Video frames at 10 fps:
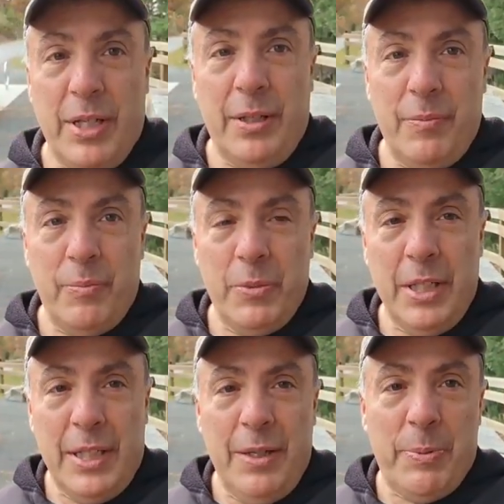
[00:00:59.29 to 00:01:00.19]
Like, a
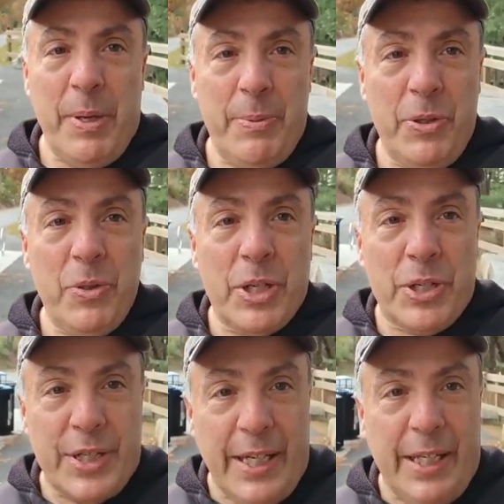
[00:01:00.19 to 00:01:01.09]
lot of times people do the
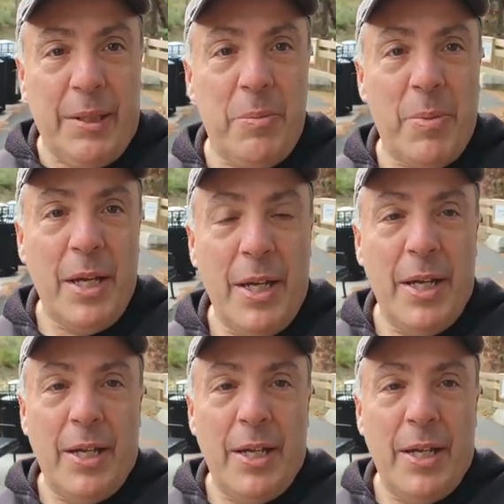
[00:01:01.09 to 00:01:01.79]
same